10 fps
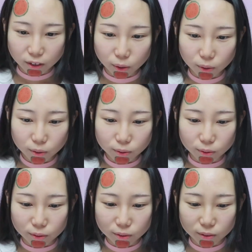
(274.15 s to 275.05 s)

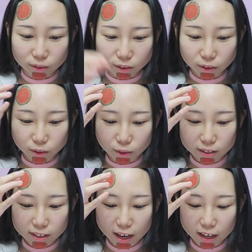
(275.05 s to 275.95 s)
Oh,
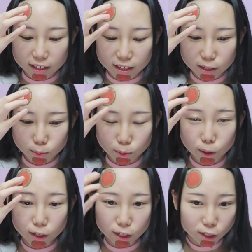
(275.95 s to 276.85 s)
looks like this
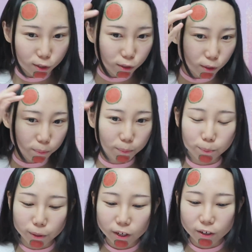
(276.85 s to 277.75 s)
one is the
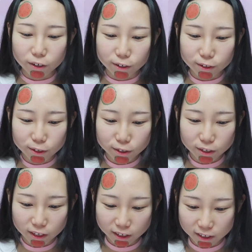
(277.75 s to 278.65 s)

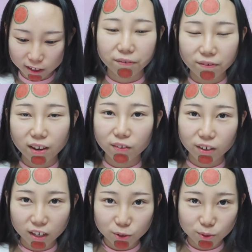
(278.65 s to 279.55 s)
biggest.
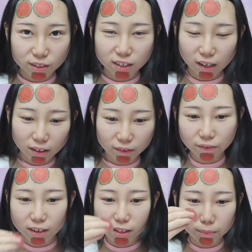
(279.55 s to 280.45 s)
Very interesting
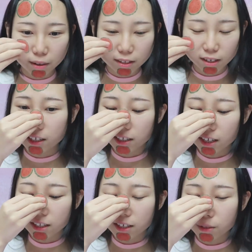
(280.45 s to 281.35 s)
face mask. I
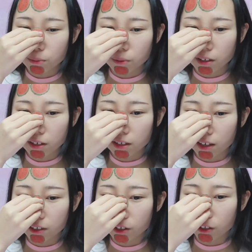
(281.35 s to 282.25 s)
think this one
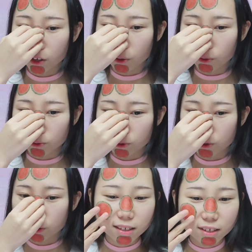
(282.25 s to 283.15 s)
on the
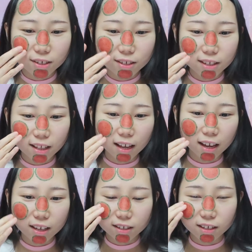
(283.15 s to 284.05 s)
nose. It's just
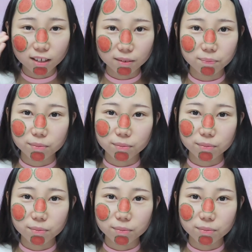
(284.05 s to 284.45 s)
like the